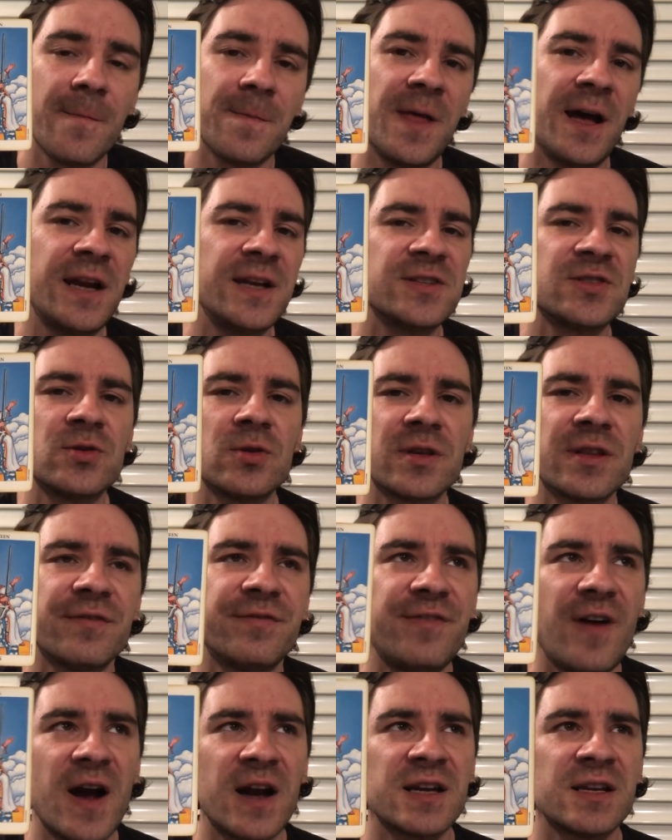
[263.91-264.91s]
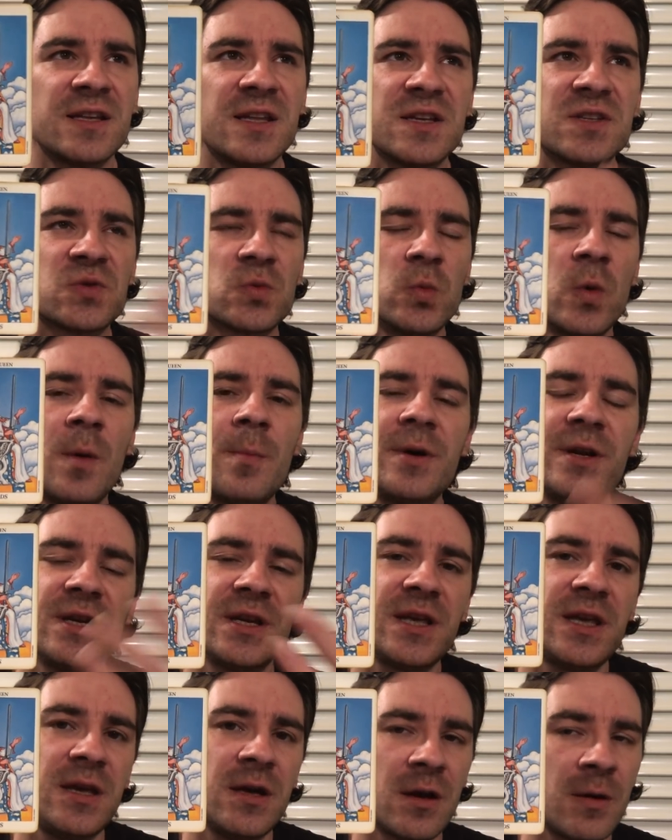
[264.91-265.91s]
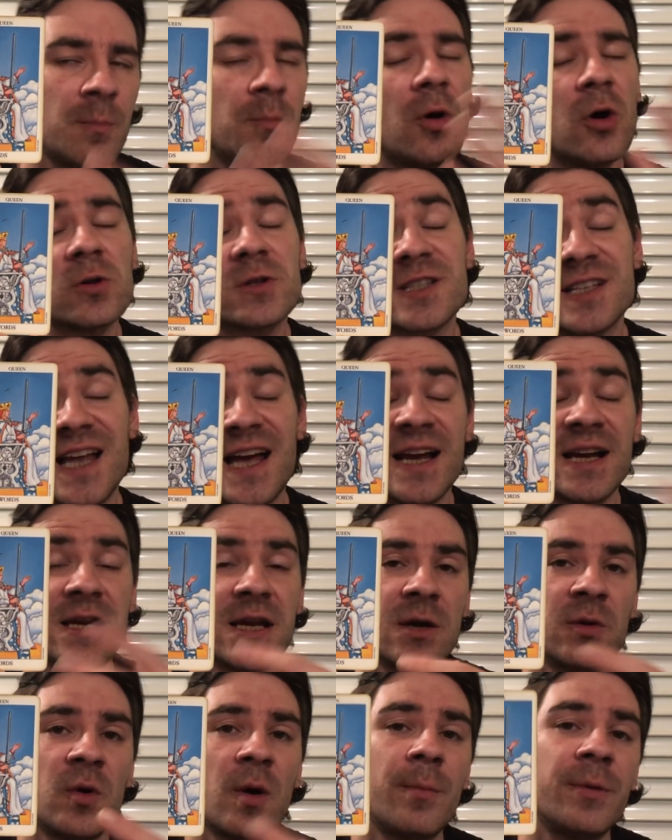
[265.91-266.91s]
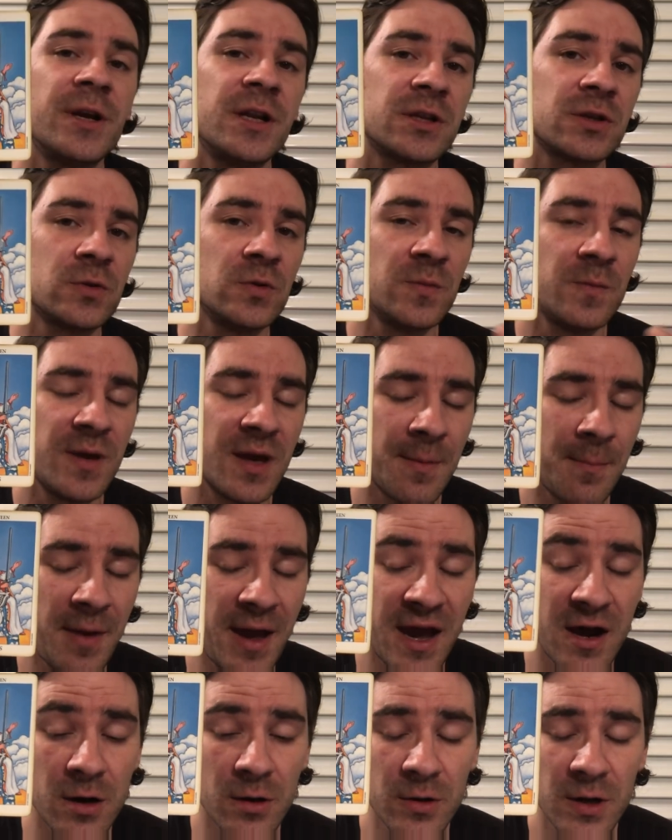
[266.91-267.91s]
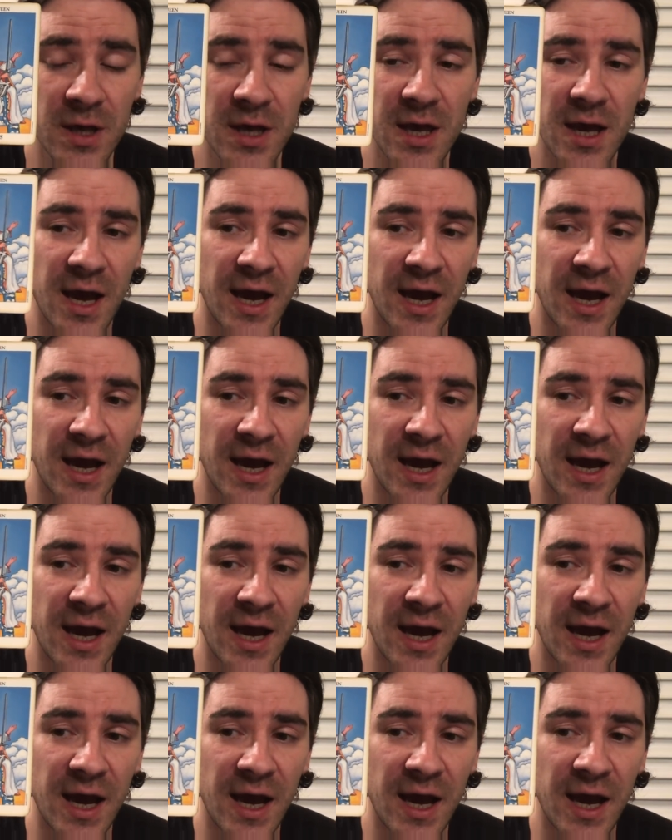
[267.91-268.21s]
That is due to the fact that this woman here, most likely a woman, it could be a male,